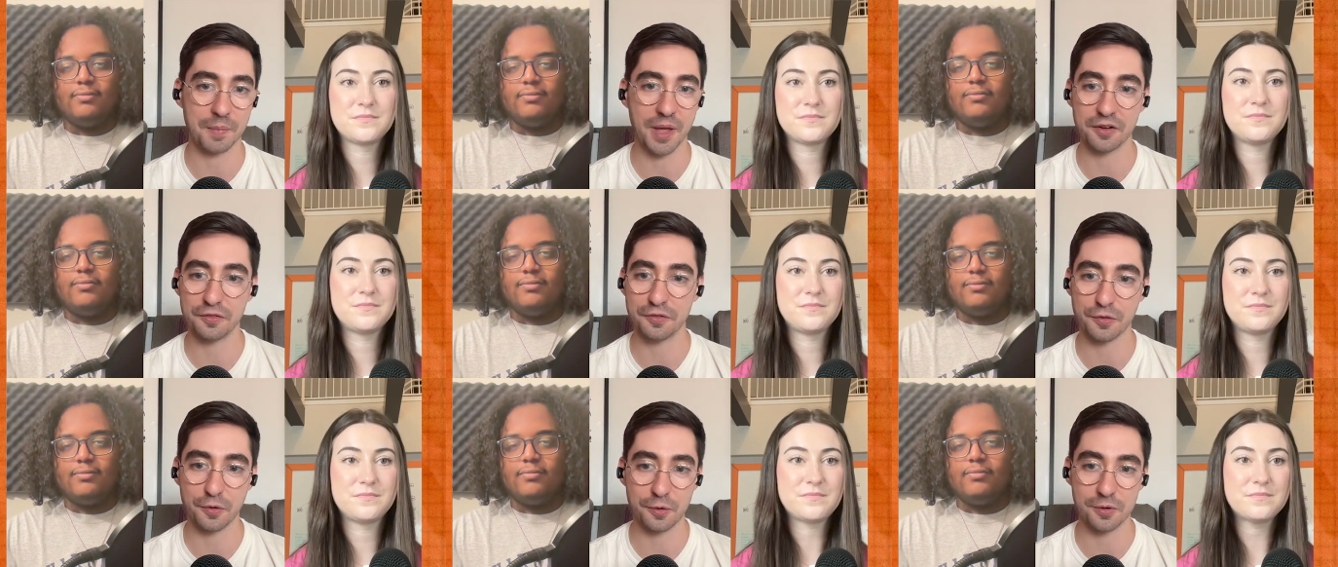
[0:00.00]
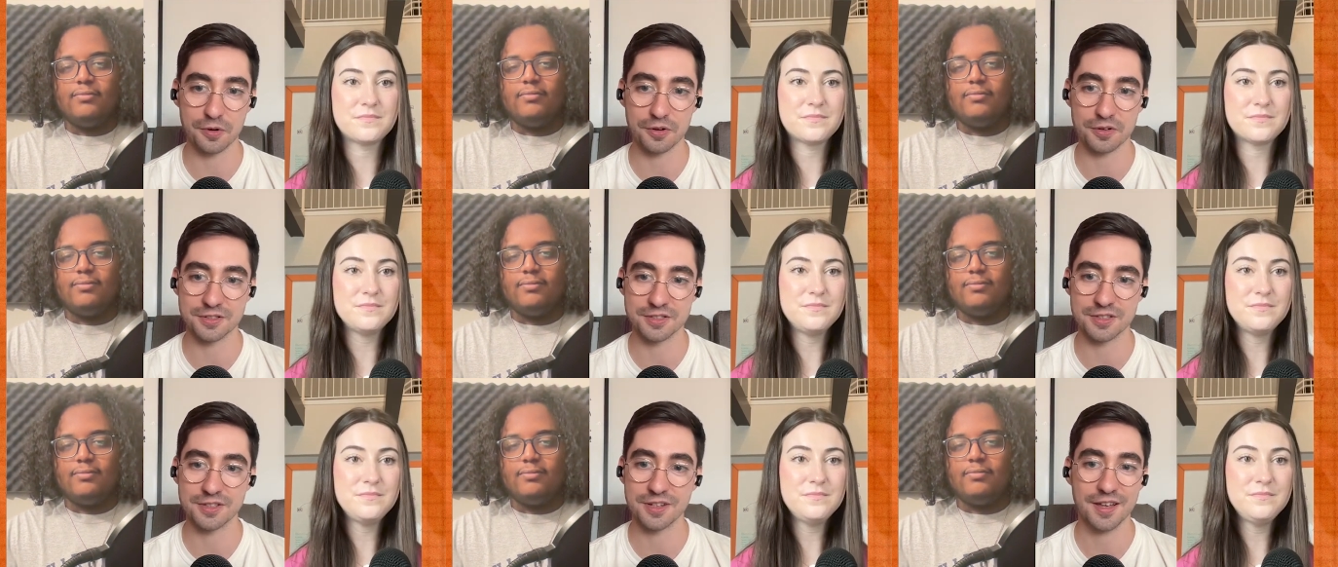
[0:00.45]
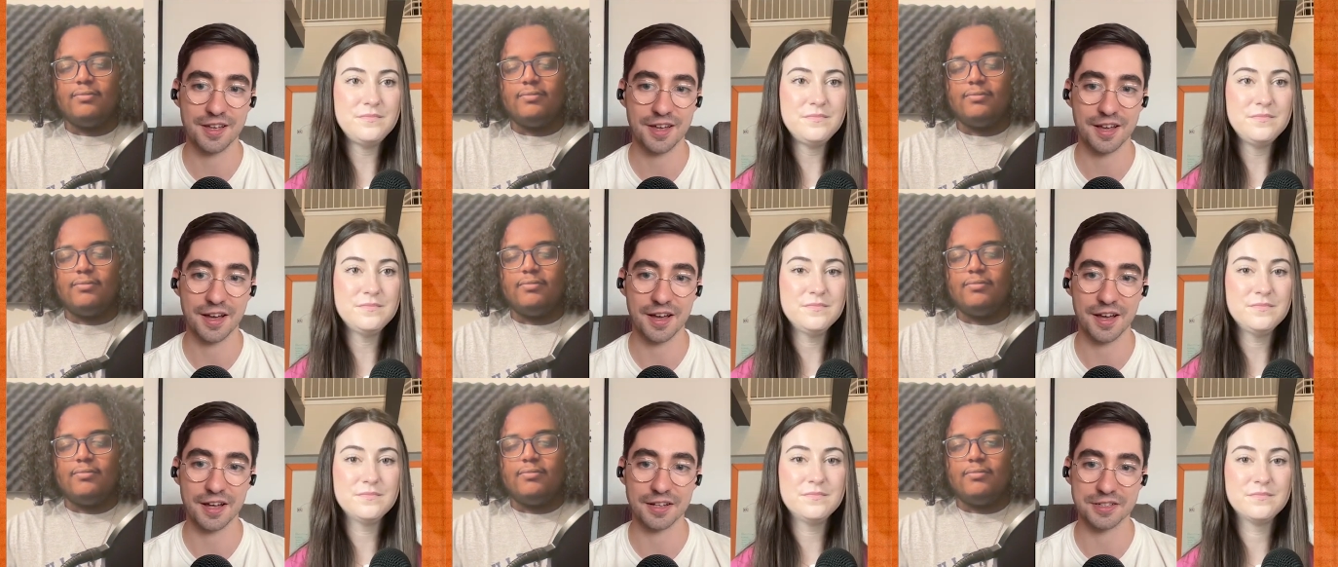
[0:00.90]
Speaker 1: metaphors
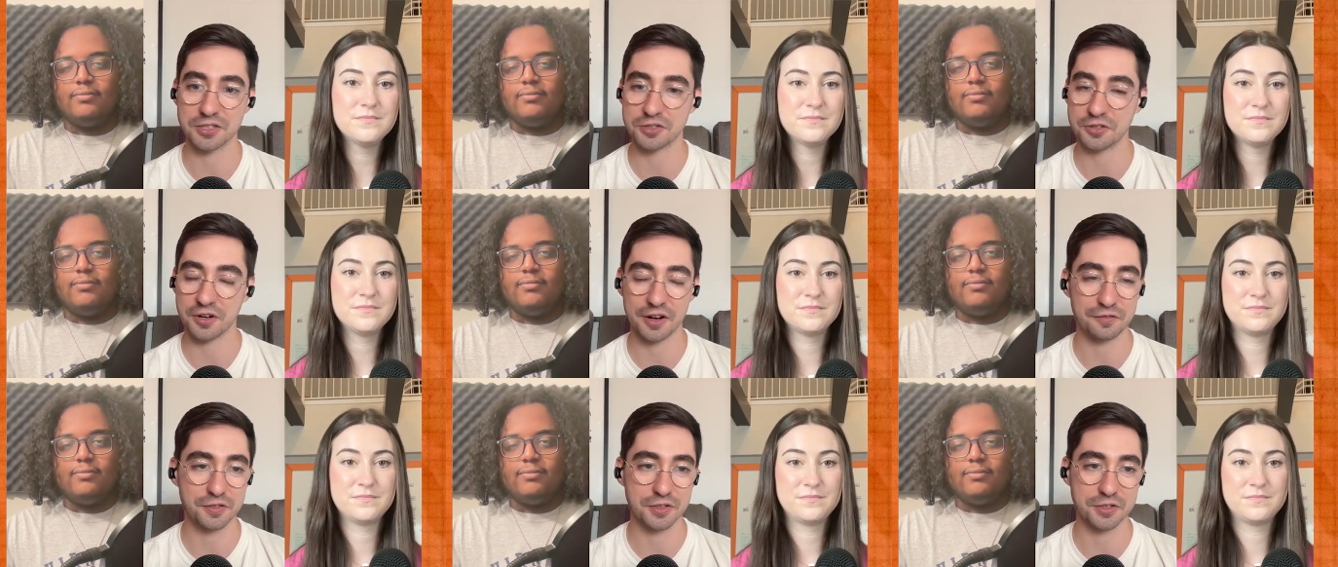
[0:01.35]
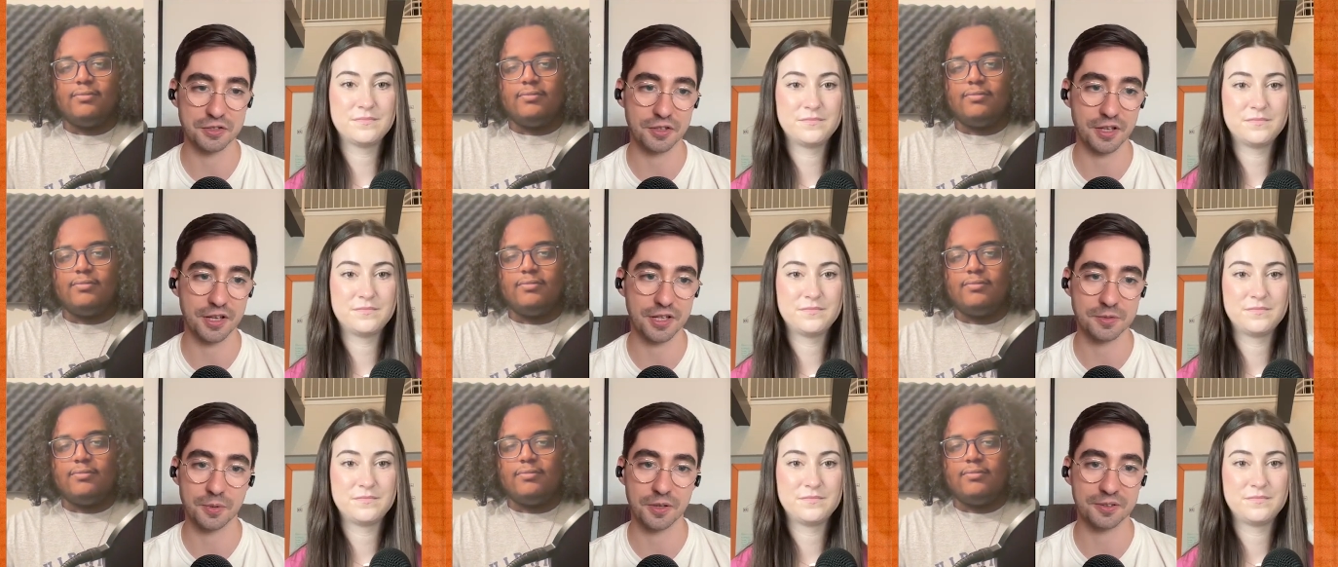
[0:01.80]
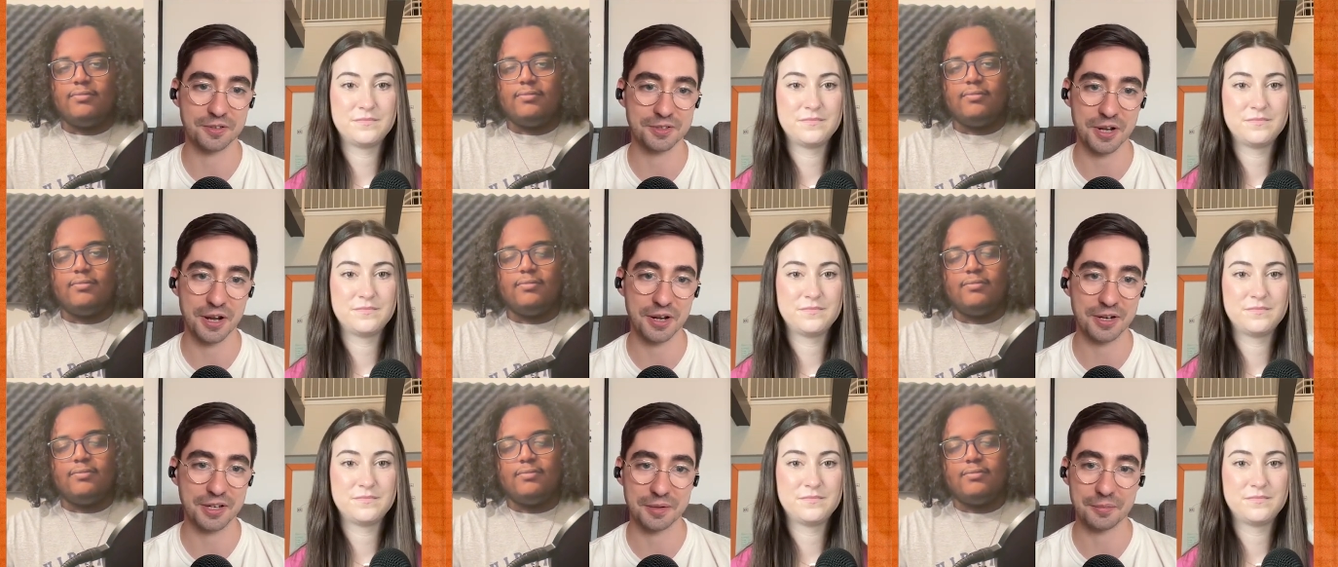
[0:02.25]
uh, to try to visualize what
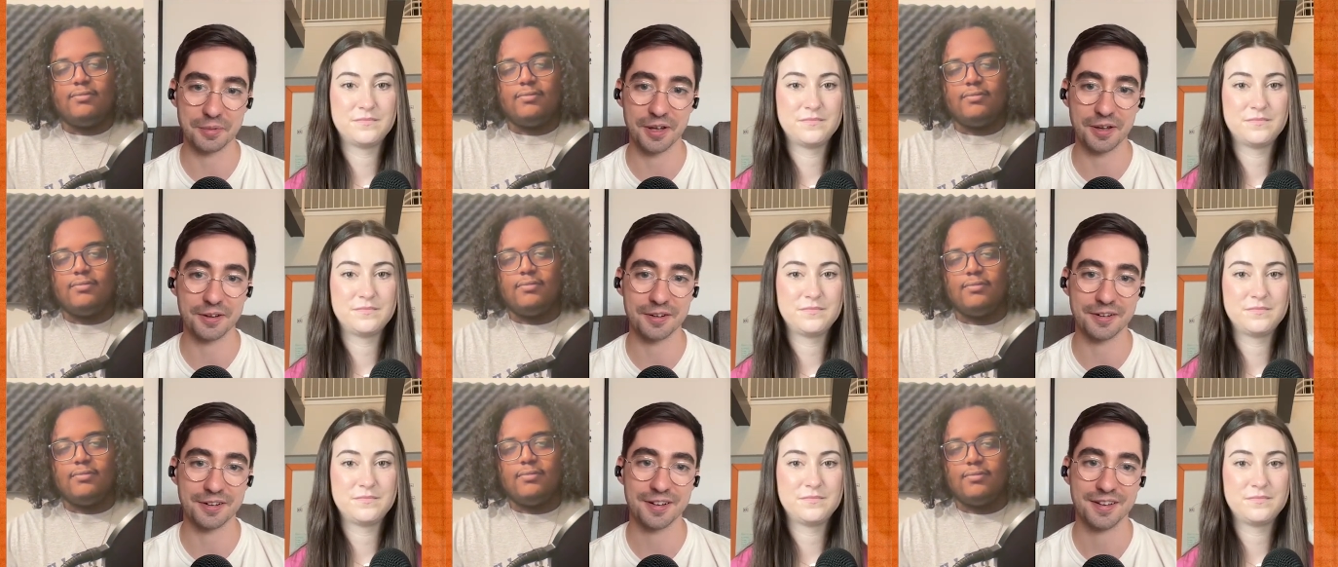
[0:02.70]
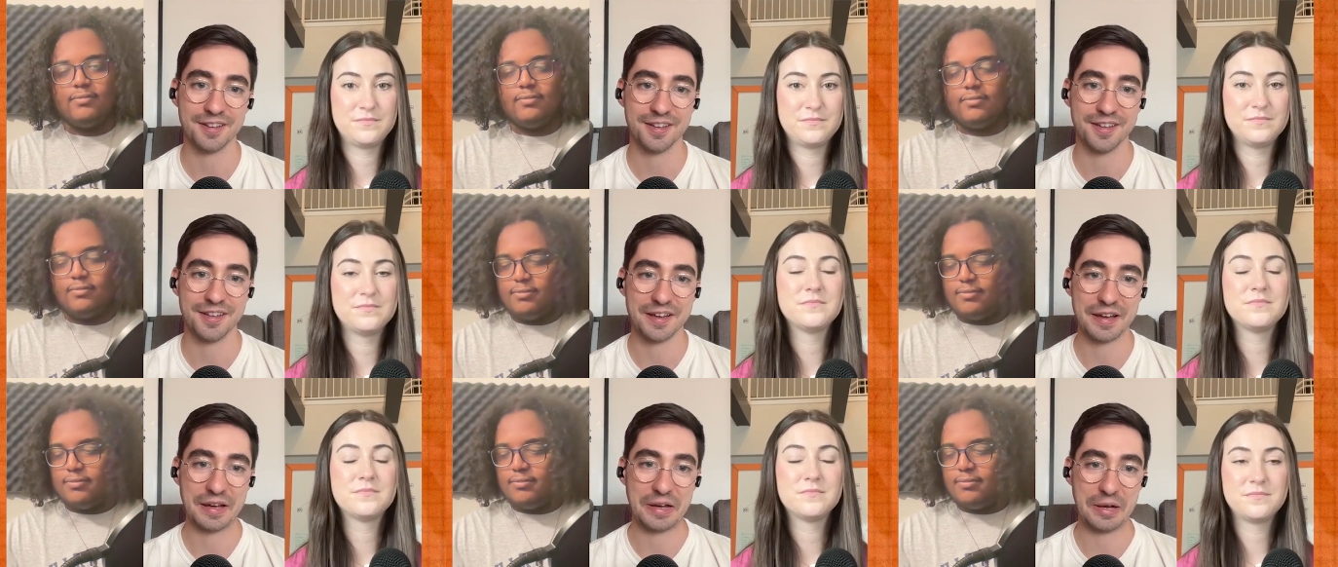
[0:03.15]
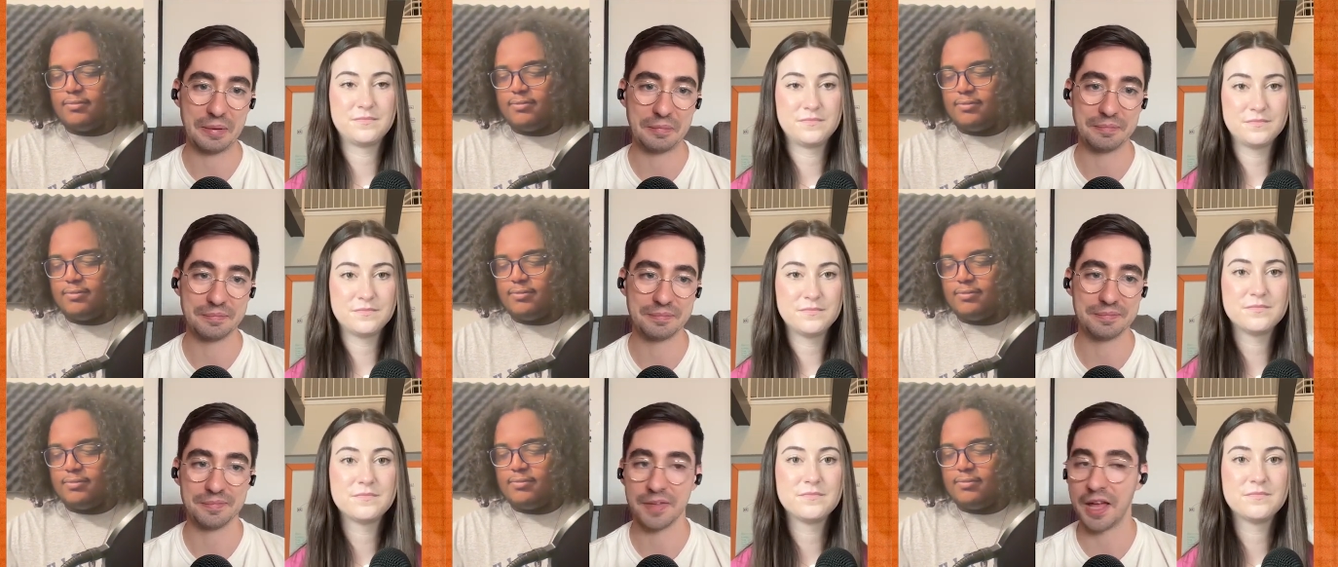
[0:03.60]
they're talking about
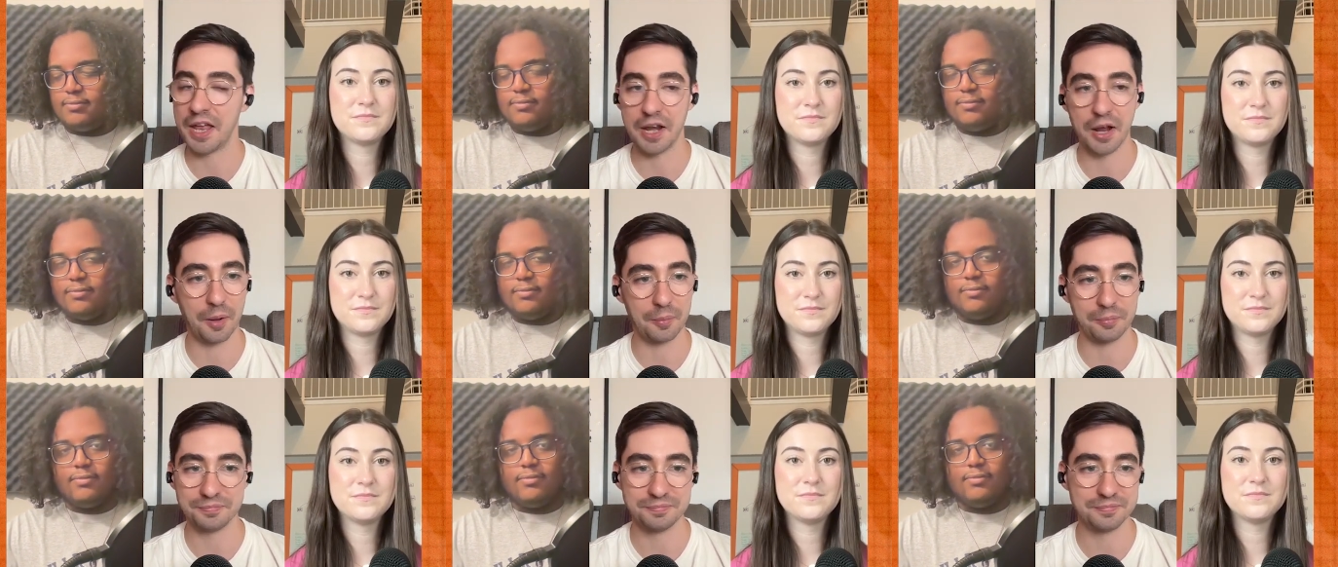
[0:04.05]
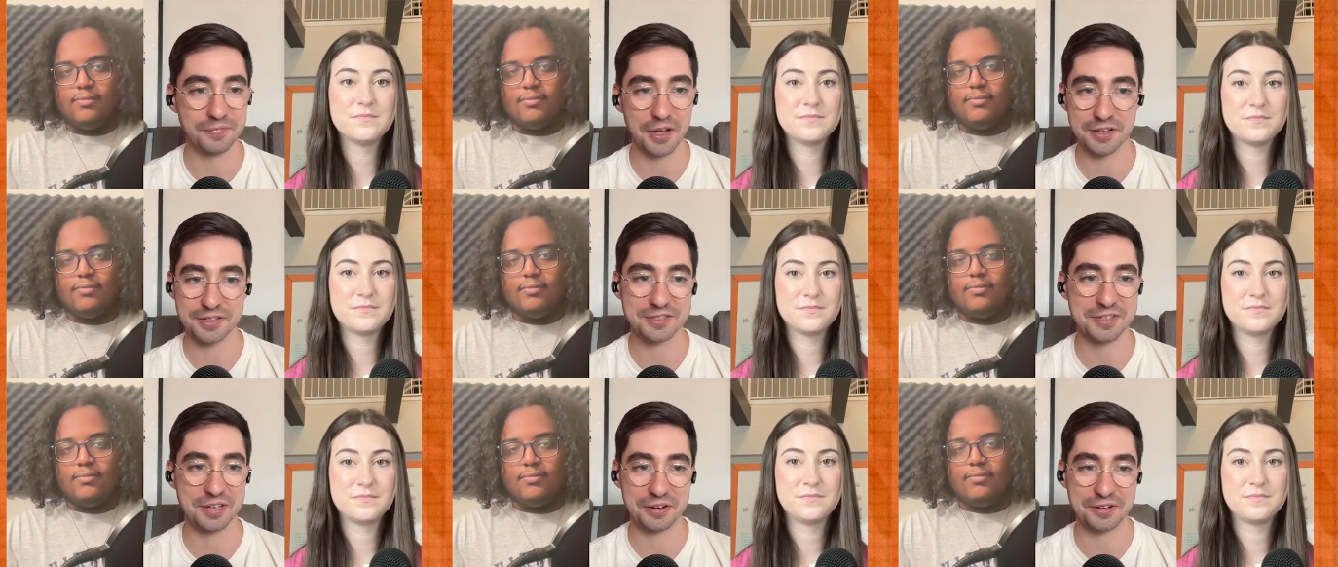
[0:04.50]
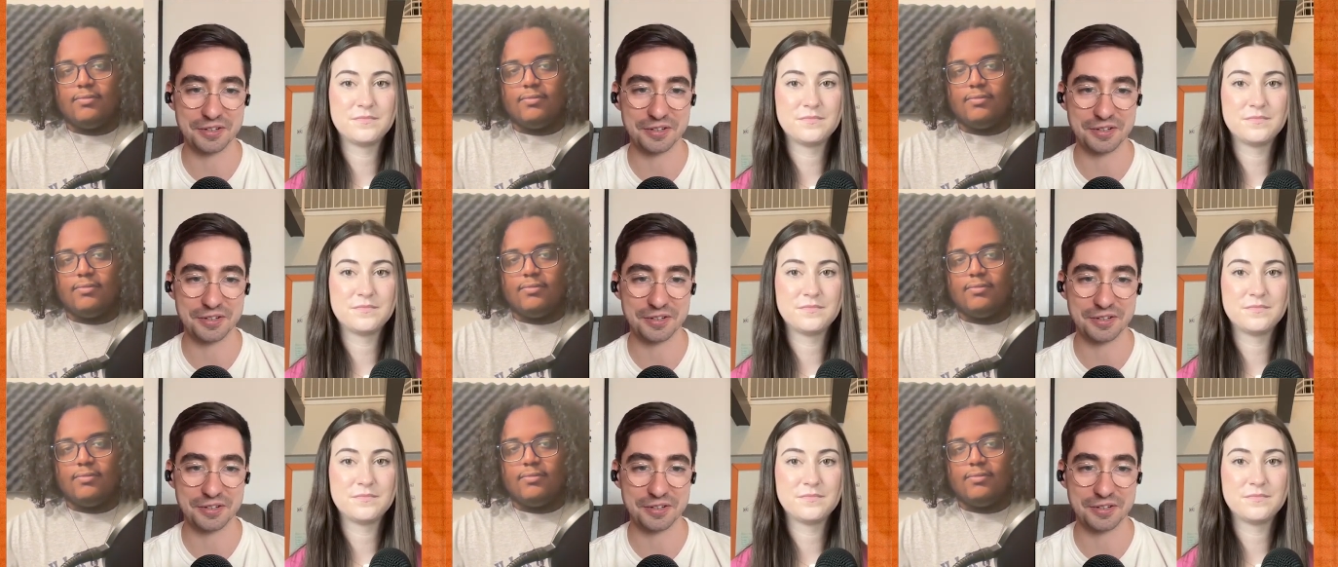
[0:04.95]
um, and help us to